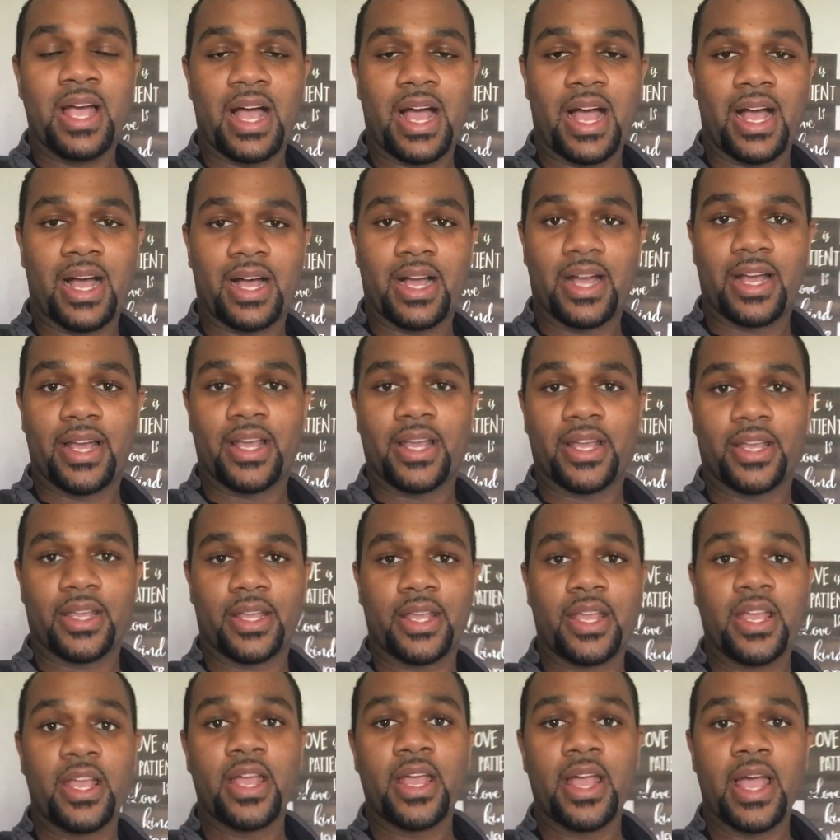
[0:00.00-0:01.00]

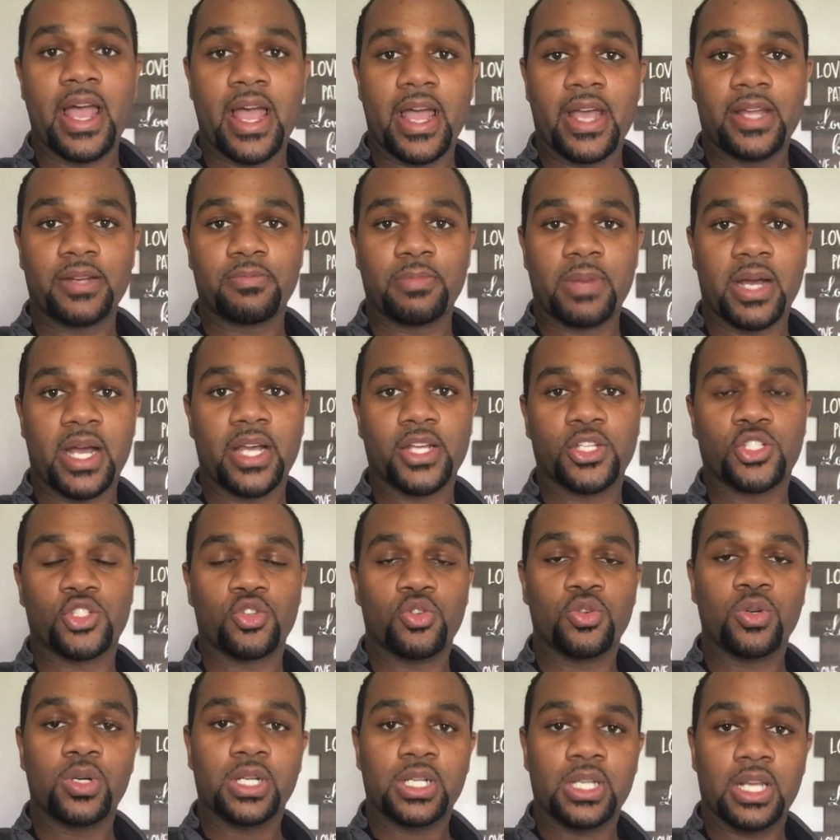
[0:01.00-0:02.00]
I had my
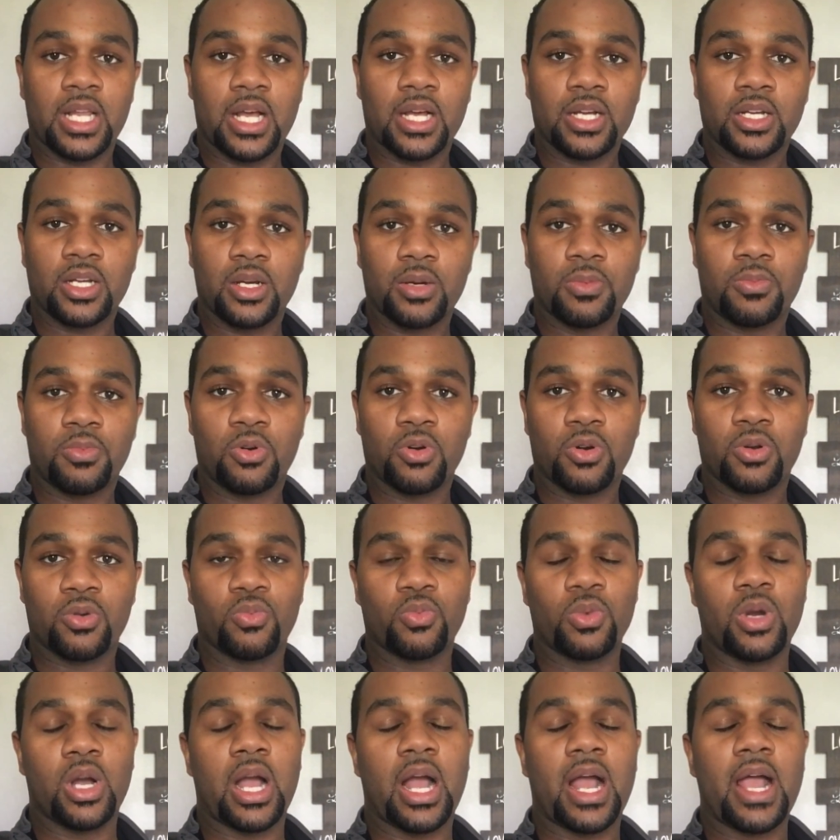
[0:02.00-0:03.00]
2 o'clock,
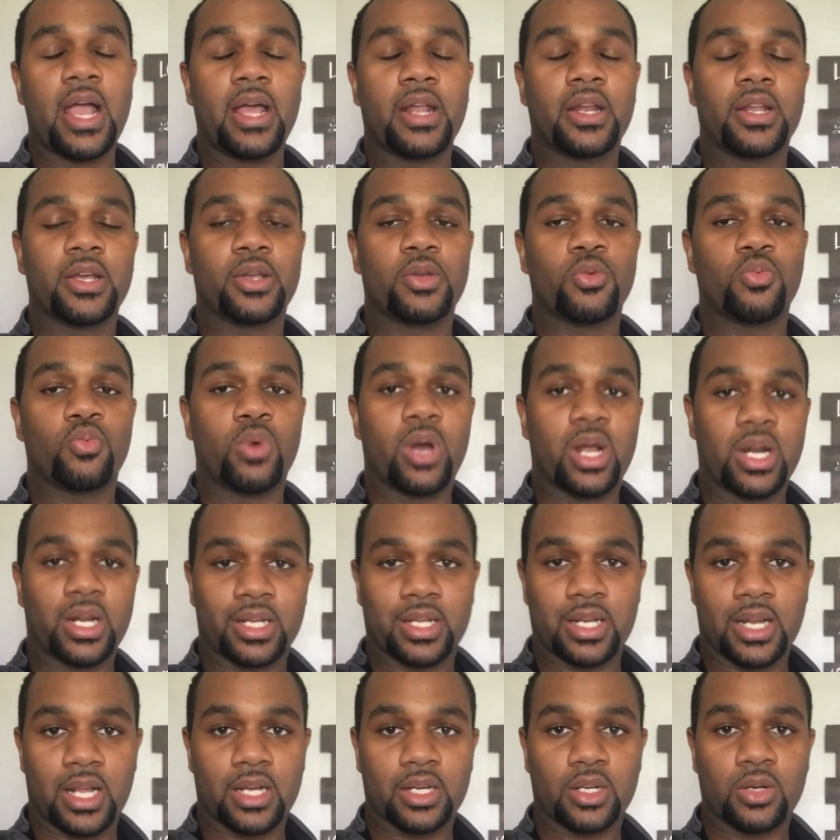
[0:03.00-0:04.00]
well I had a 1
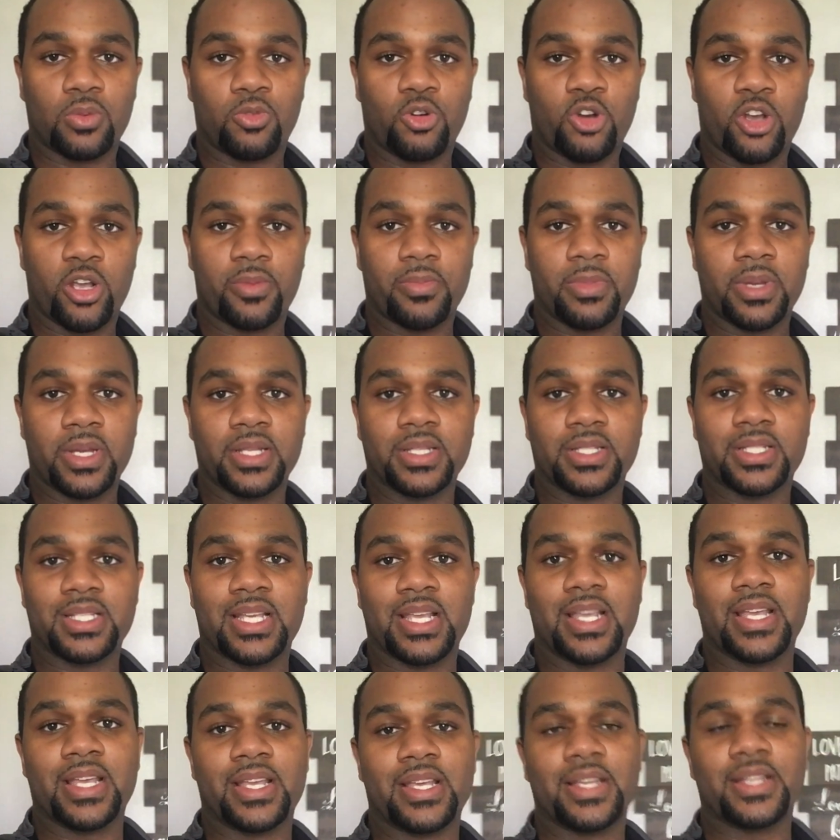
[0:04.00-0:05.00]
o'clock appointment
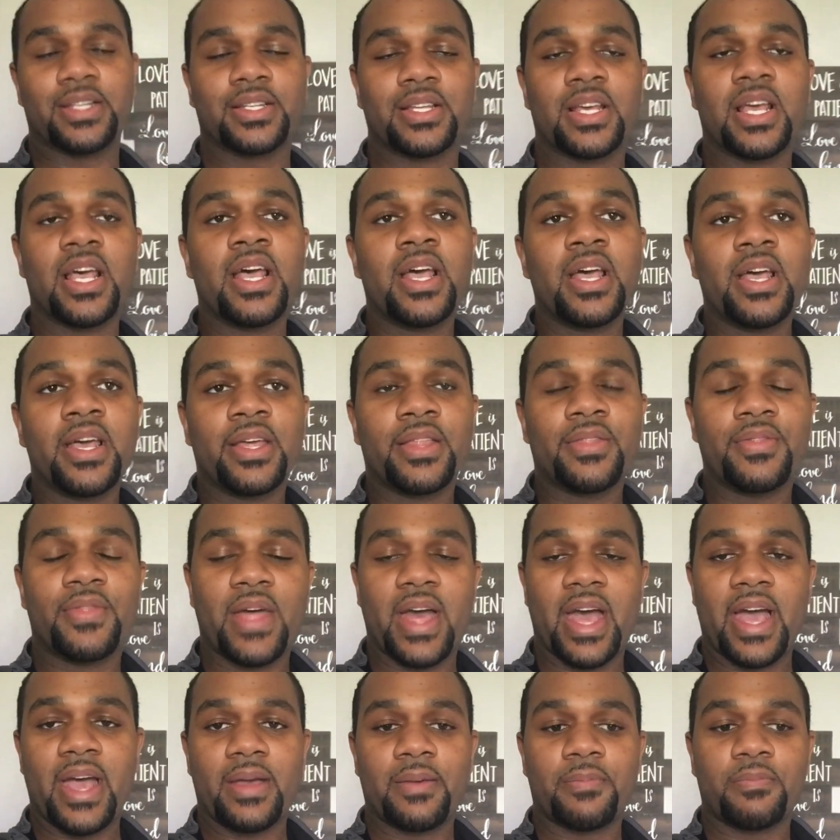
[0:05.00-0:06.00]
and
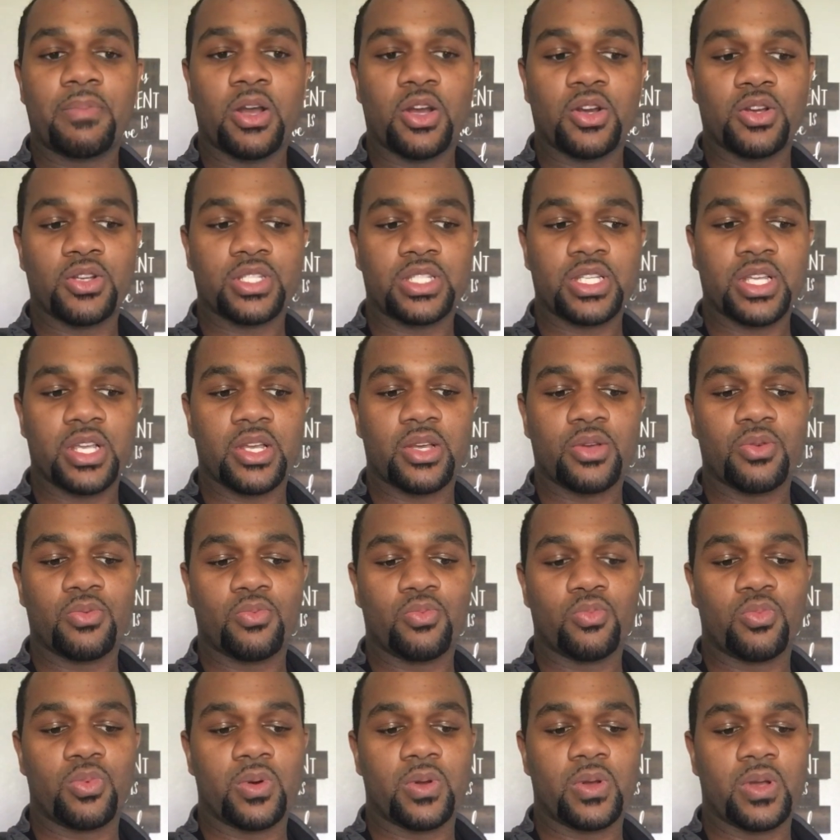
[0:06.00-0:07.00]
that person
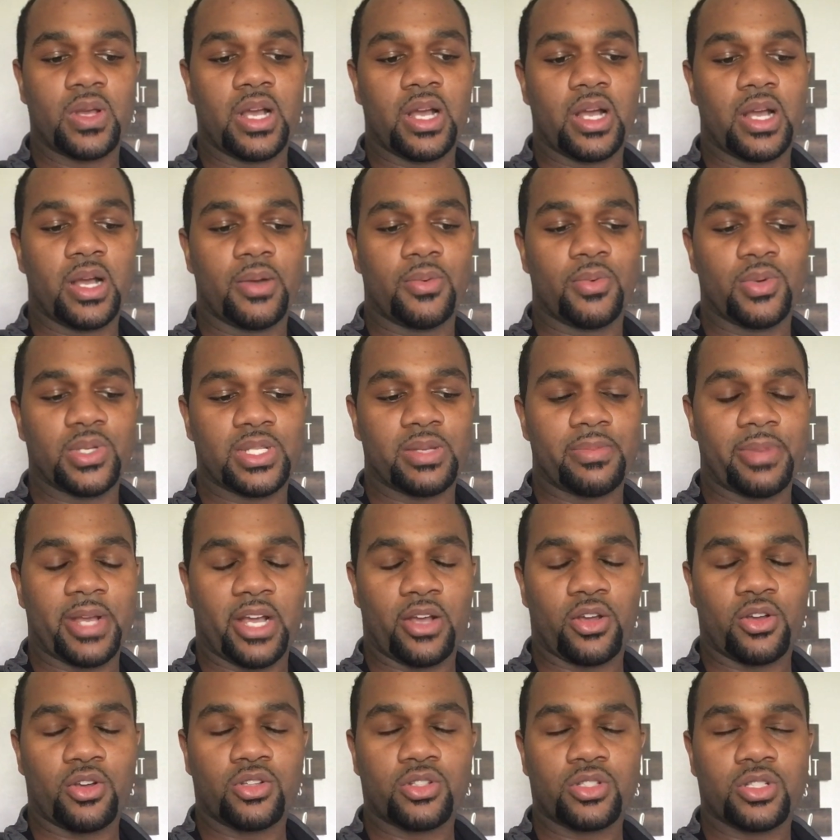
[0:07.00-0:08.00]
uh, was
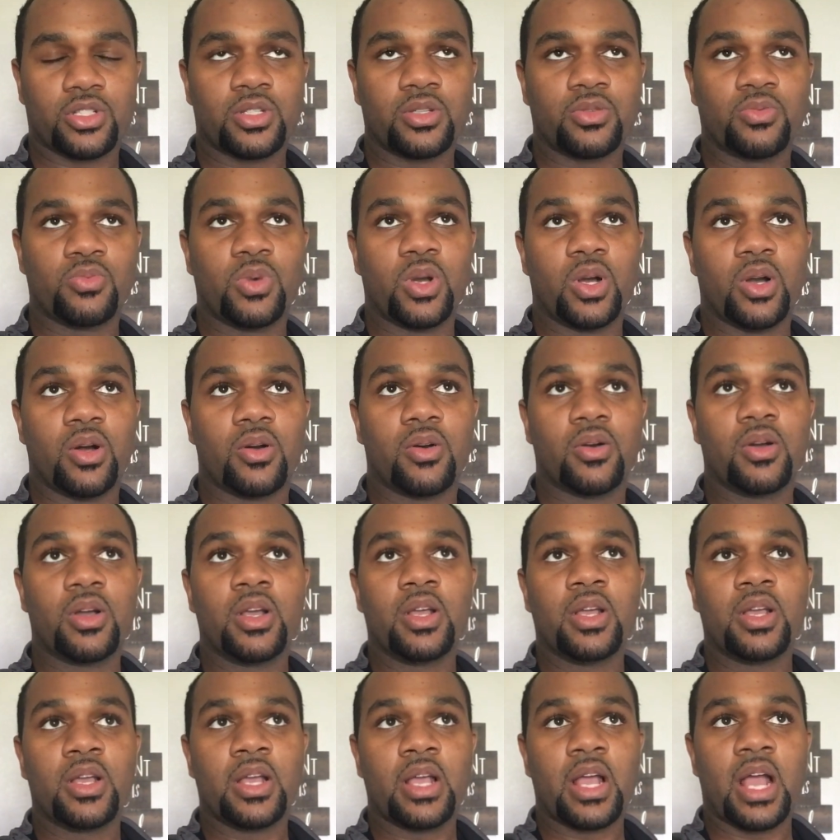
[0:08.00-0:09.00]
about well,
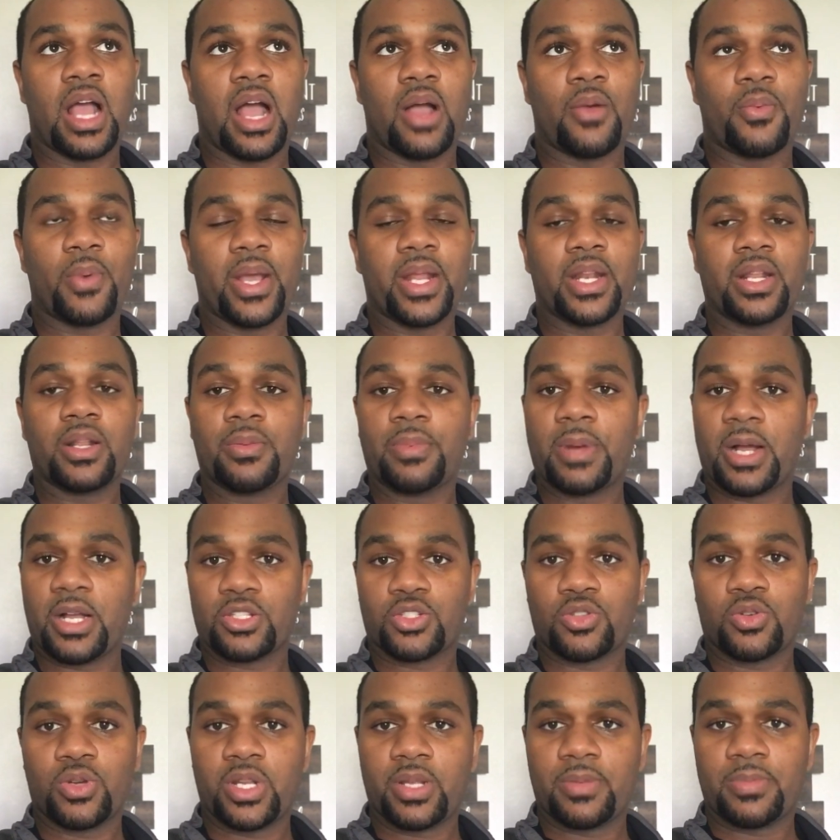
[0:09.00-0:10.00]
I waited about
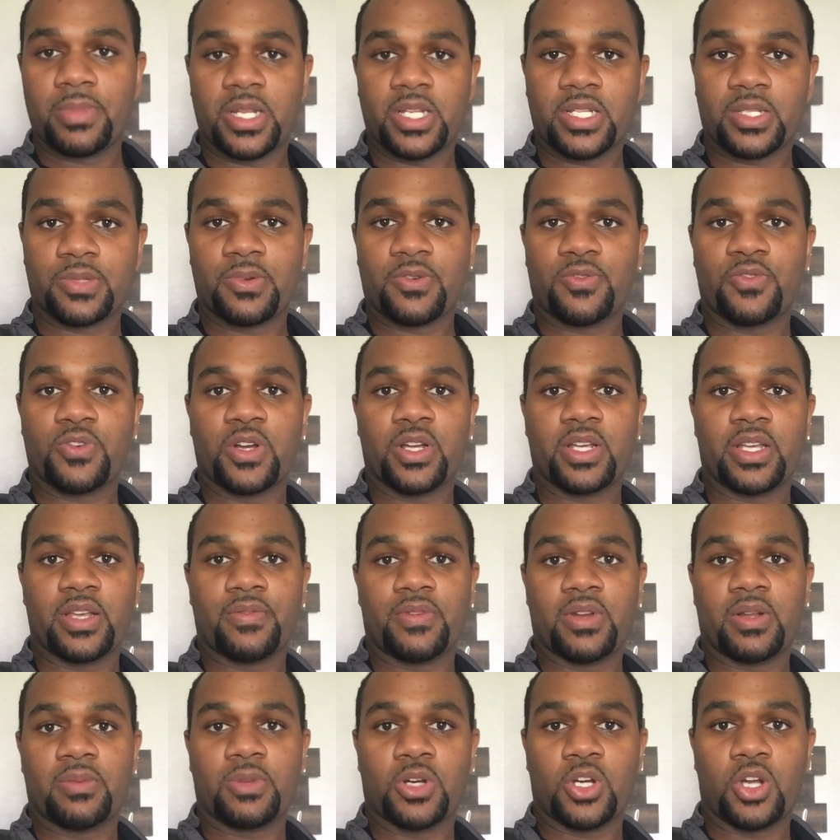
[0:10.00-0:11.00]
20 minutes before
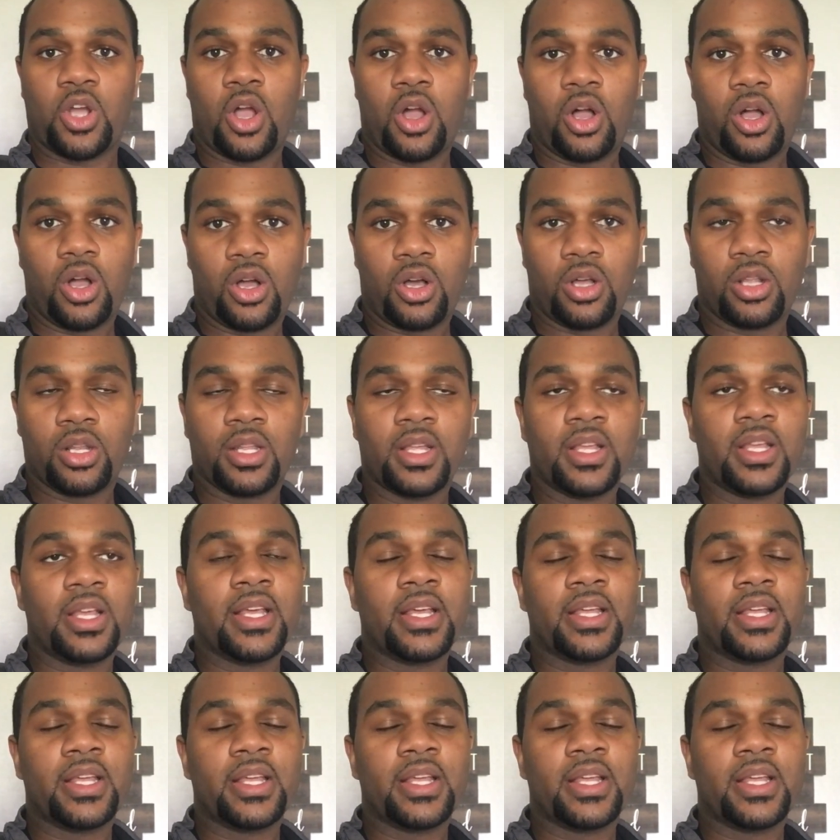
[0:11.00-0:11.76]
giving them a call.